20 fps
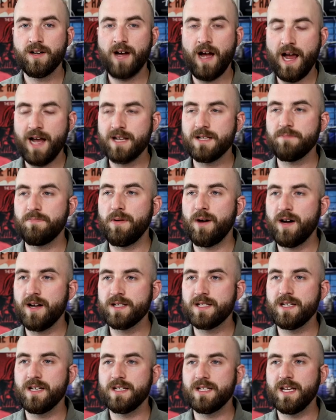I had to
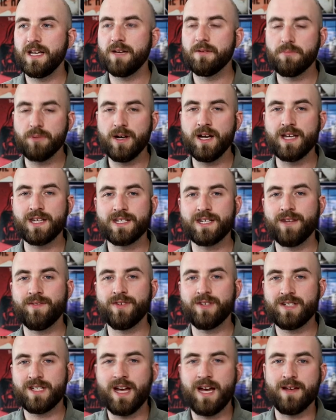pause it and take a break
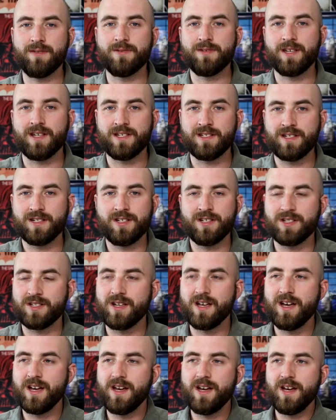several times because I just...